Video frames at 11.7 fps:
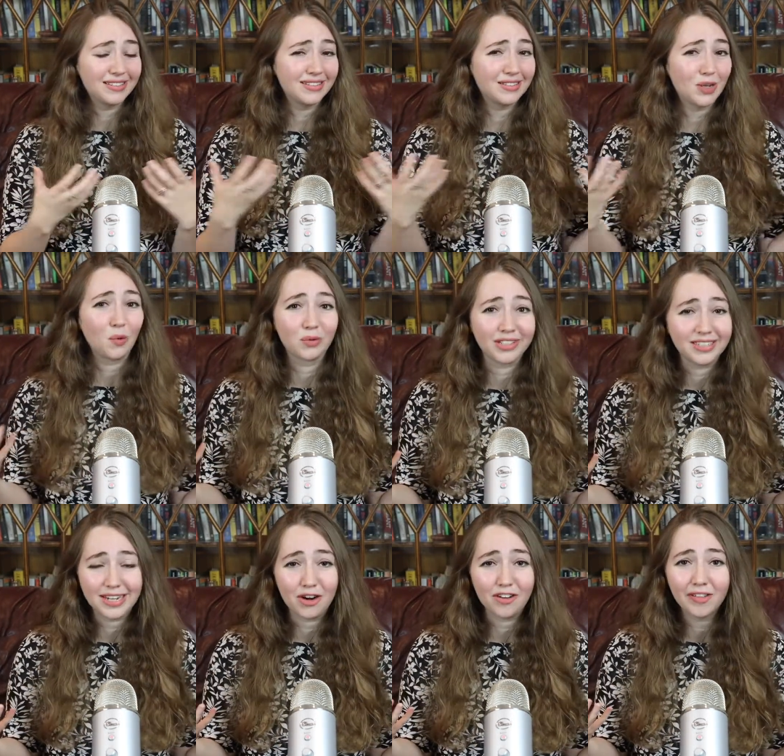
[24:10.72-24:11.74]
totally
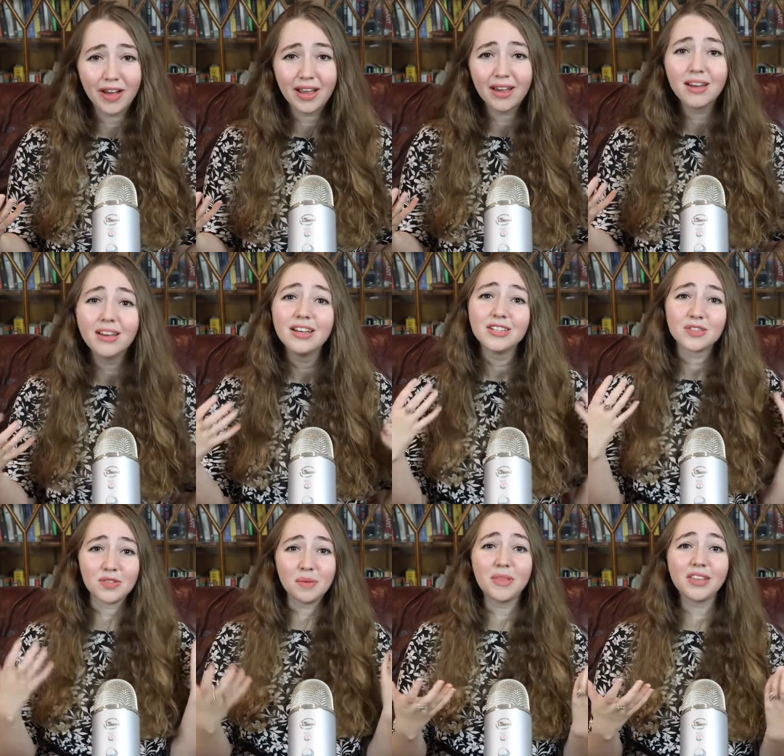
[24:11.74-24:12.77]
terrifying. So
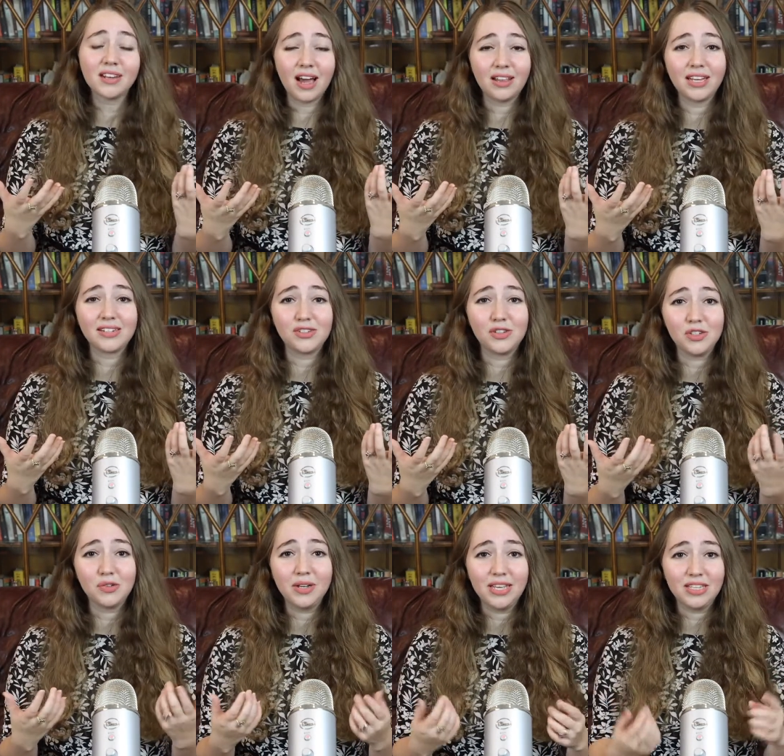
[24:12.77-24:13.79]
something that I like to
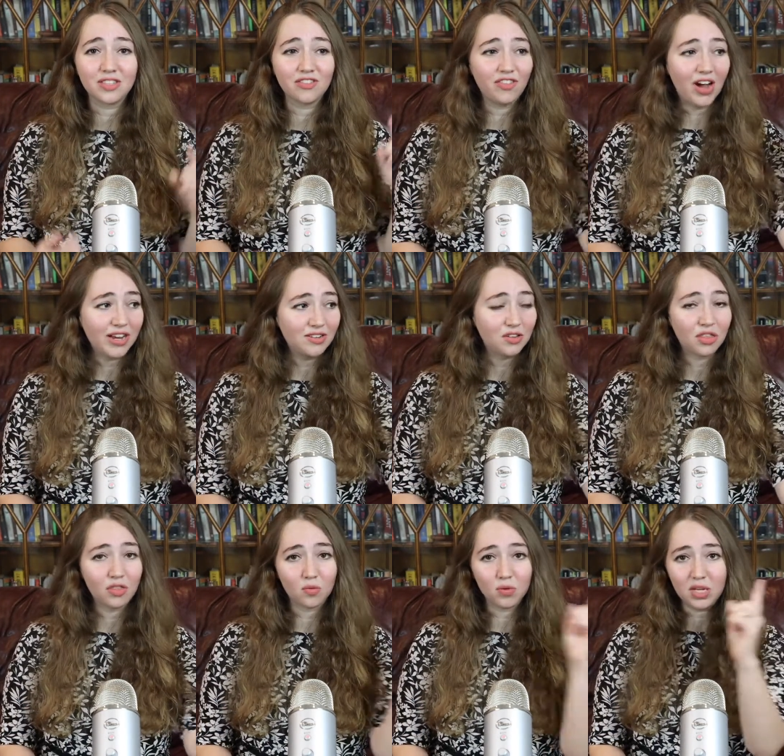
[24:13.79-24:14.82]
do is find
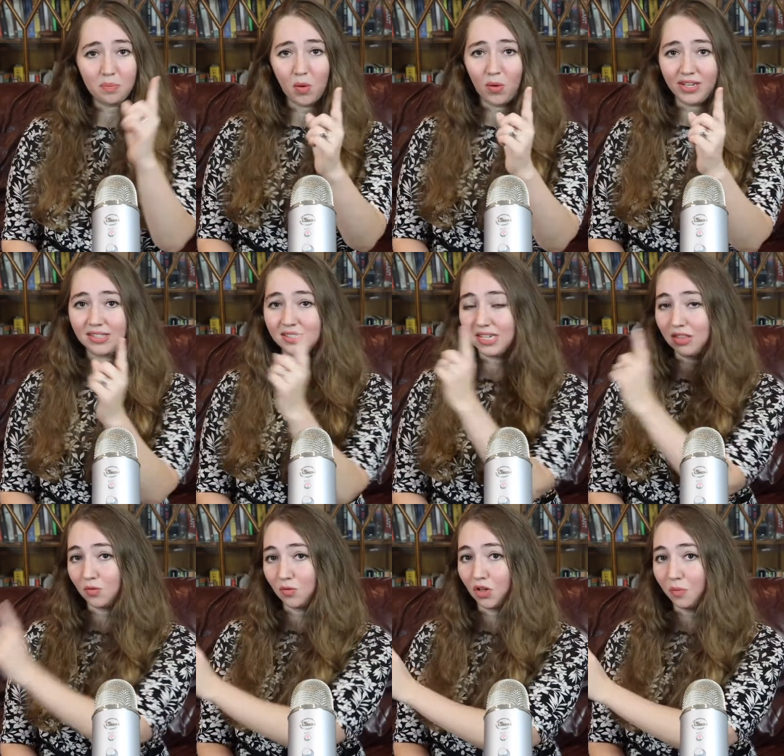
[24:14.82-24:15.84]
3 points in the
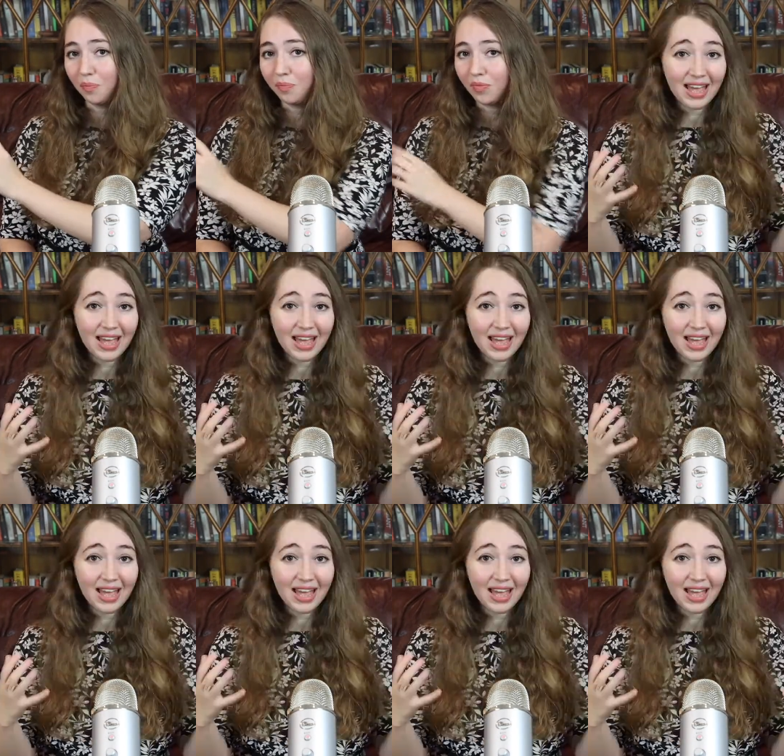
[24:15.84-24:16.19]
room.